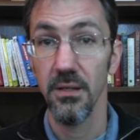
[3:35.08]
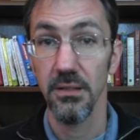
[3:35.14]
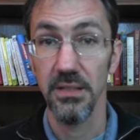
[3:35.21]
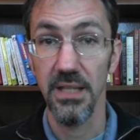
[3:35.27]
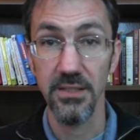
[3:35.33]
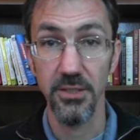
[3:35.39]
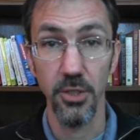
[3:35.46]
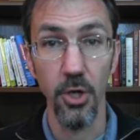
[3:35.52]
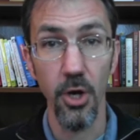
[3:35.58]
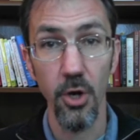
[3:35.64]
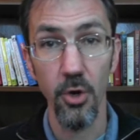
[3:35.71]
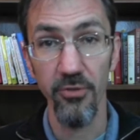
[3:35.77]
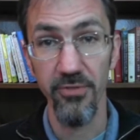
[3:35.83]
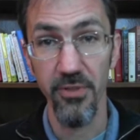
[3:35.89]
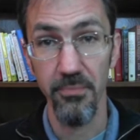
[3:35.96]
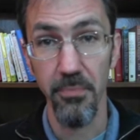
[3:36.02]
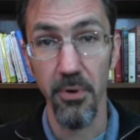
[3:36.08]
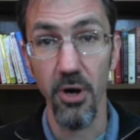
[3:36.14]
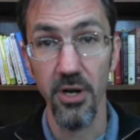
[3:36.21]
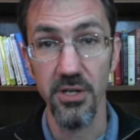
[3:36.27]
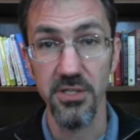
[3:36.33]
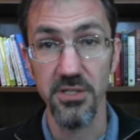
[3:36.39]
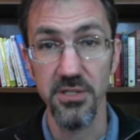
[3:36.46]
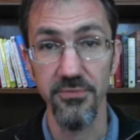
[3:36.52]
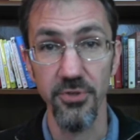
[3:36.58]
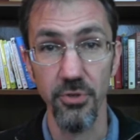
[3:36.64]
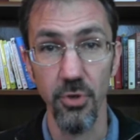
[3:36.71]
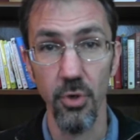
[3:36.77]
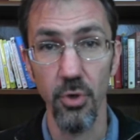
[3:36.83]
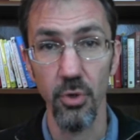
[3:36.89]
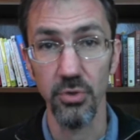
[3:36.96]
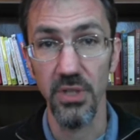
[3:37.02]
Let go of the parts of your
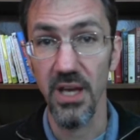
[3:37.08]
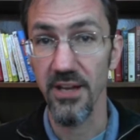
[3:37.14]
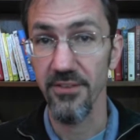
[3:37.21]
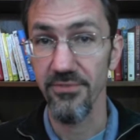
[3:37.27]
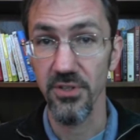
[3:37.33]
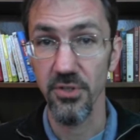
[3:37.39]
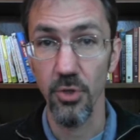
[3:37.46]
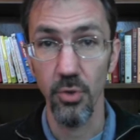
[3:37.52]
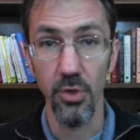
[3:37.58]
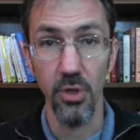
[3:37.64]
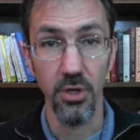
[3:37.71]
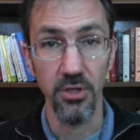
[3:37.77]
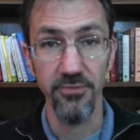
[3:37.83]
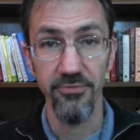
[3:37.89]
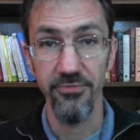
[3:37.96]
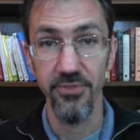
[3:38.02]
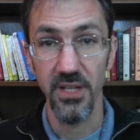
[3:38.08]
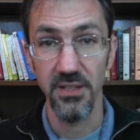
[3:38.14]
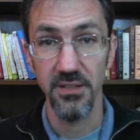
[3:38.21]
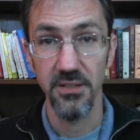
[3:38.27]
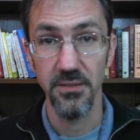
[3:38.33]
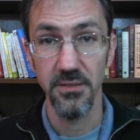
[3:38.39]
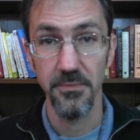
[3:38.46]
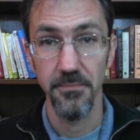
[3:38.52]
old life that no longer fit,